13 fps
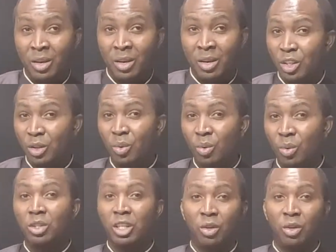which
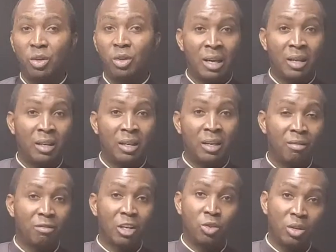include technologies like
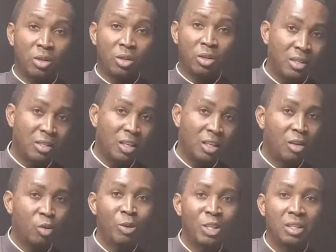virtual reality and
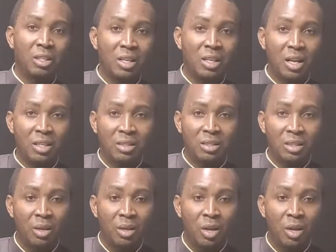augmented reality,